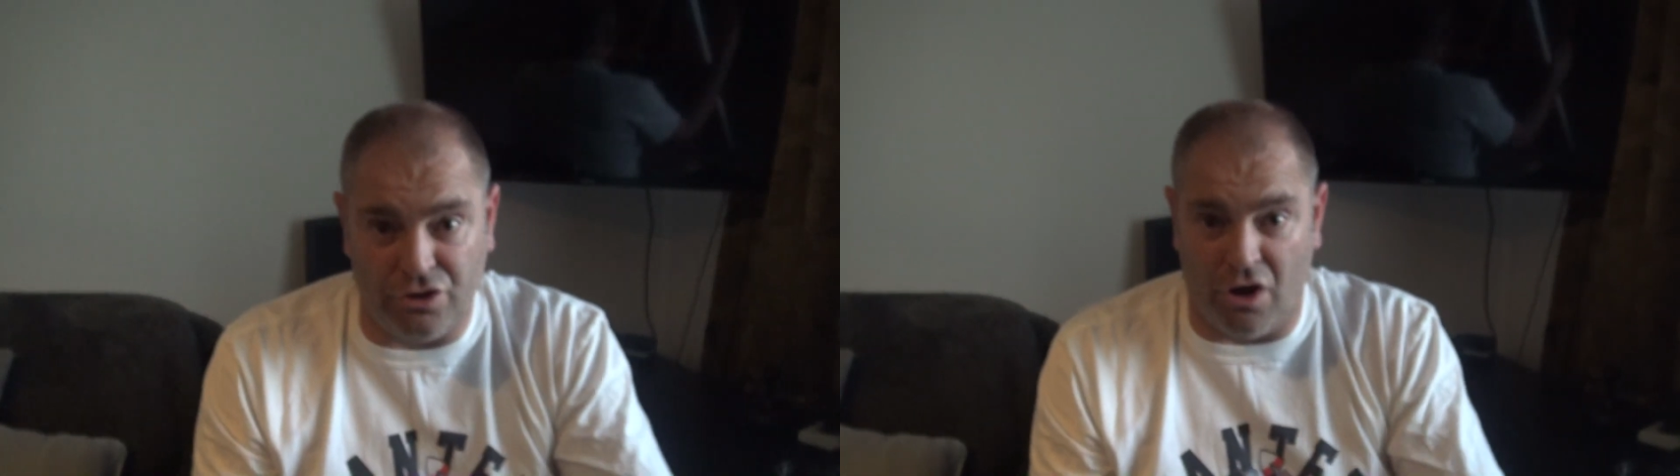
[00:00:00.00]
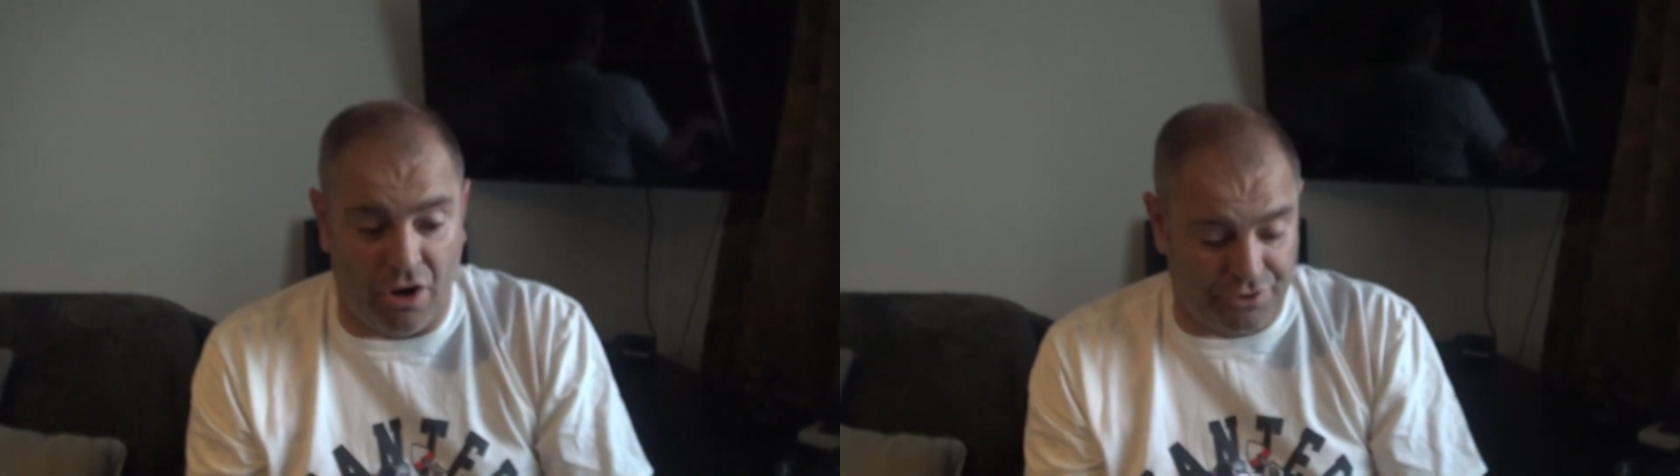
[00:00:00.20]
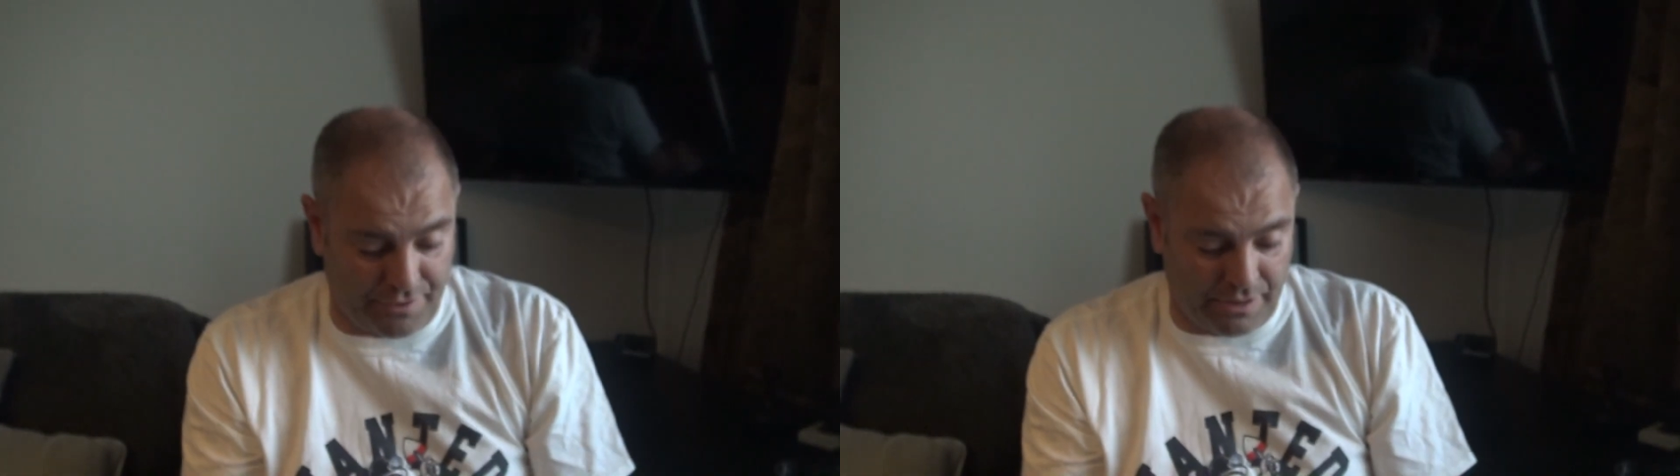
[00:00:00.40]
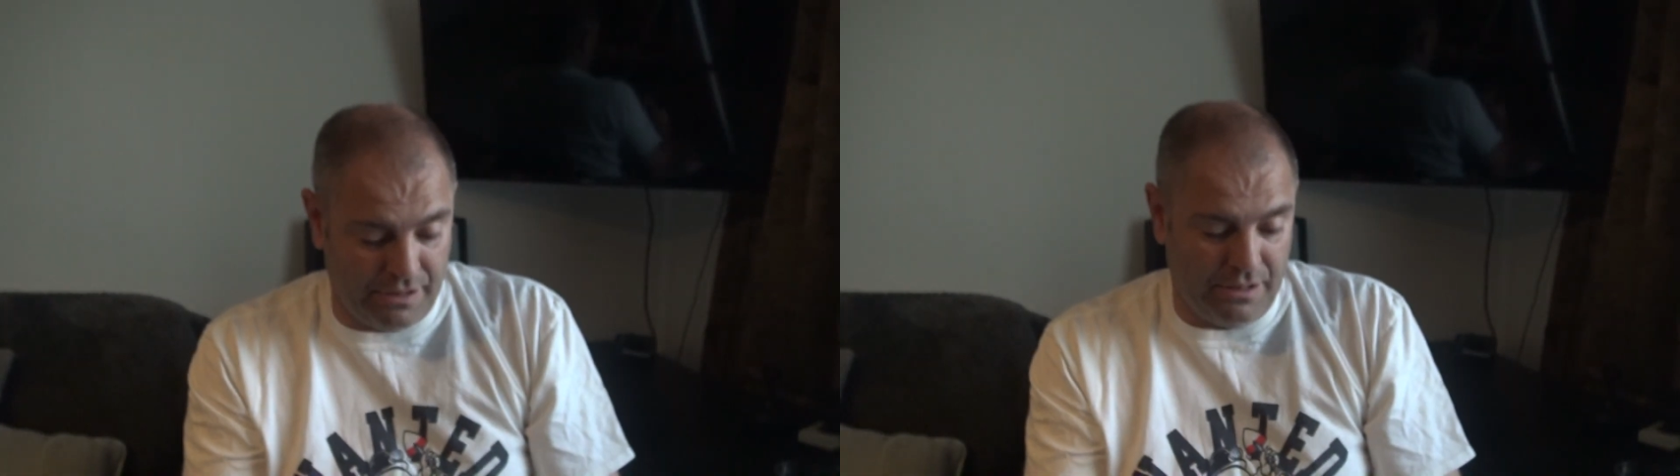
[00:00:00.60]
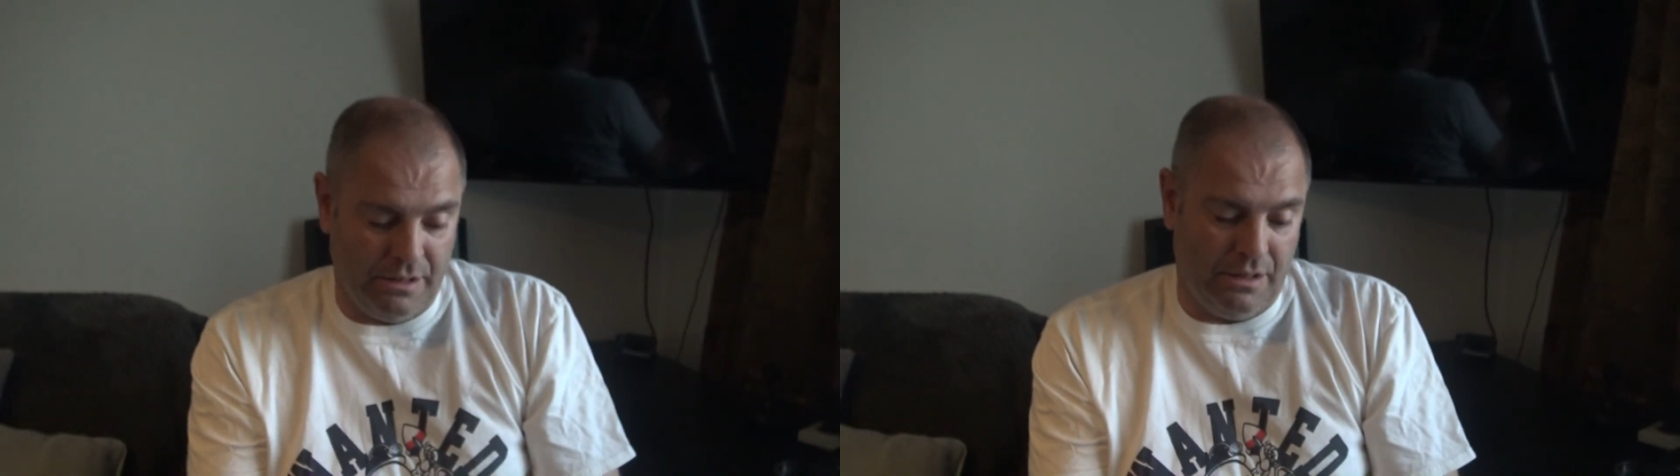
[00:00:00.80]
yours.
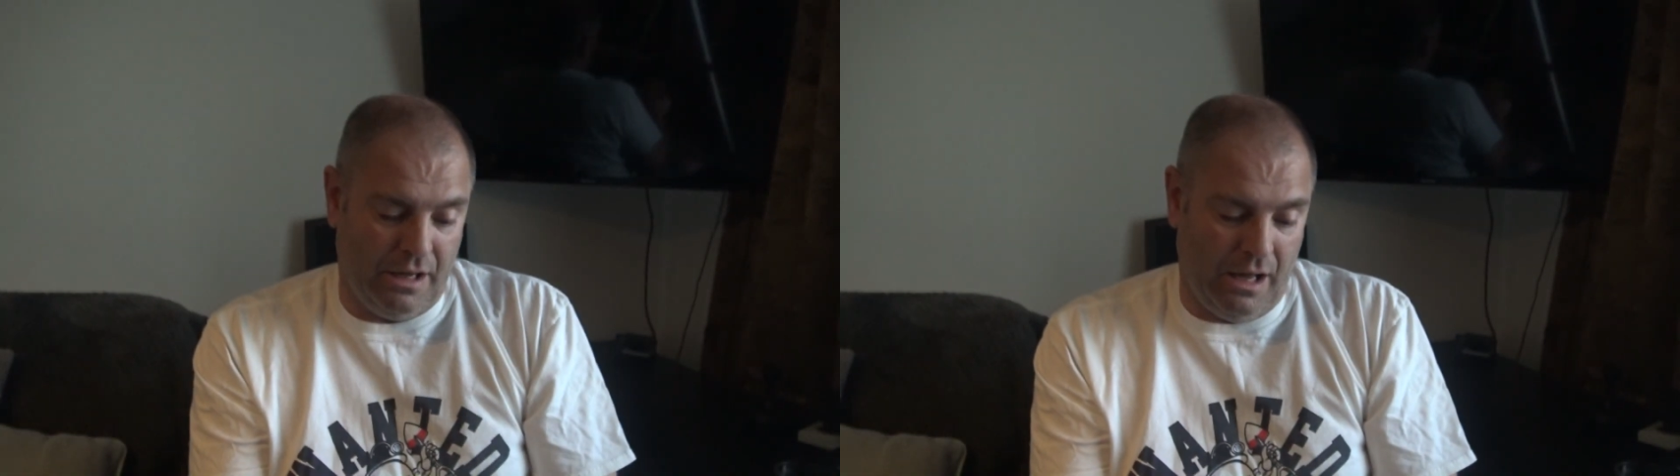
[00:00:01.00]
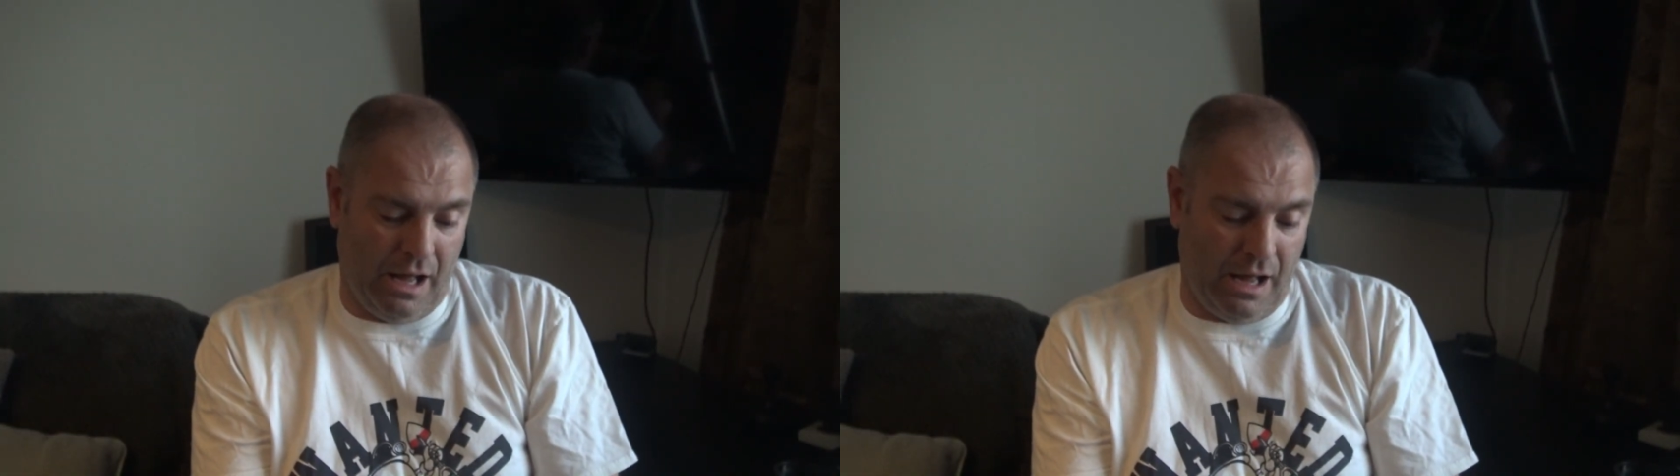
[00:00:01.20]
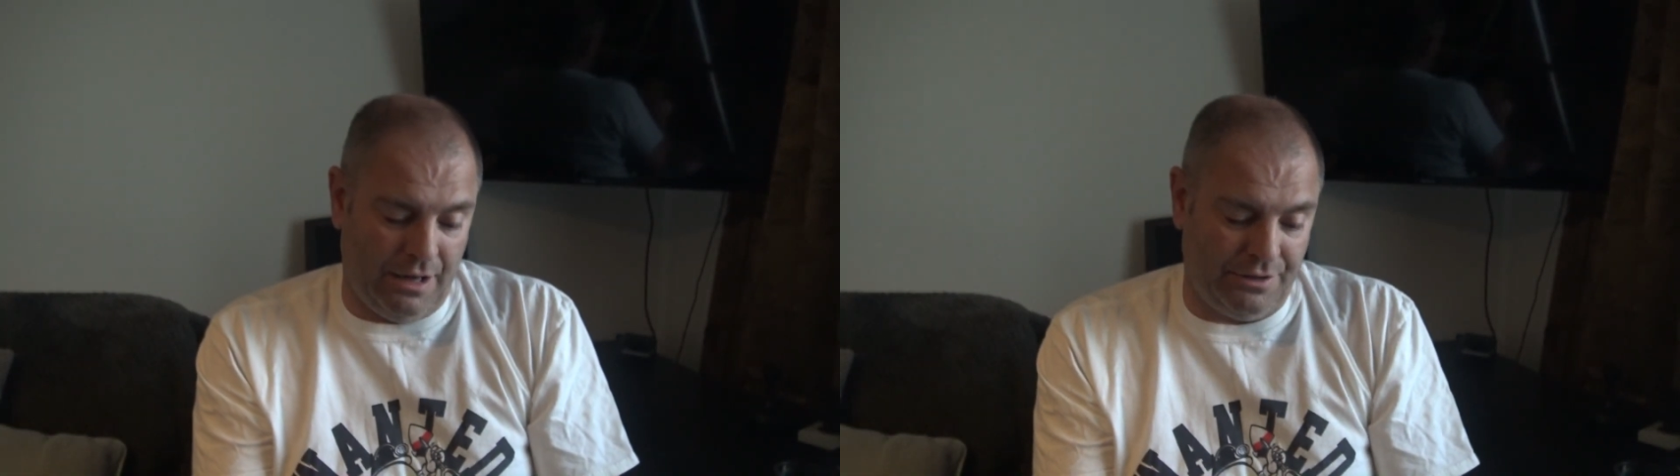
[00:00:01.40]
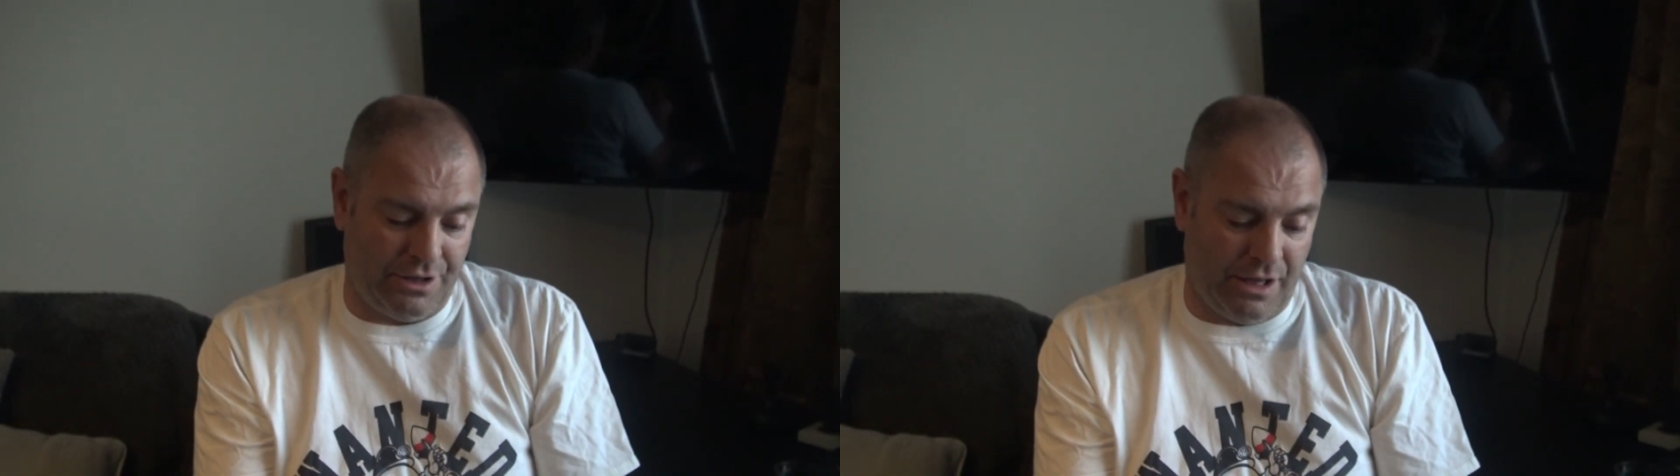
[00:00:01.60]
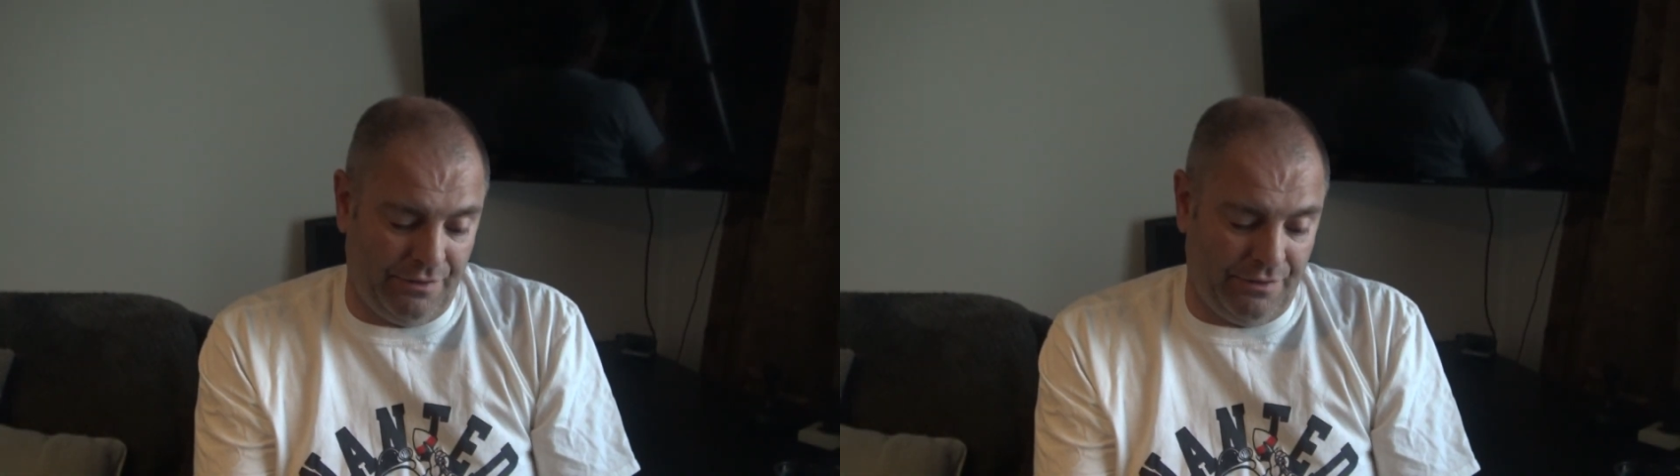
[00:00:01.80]
And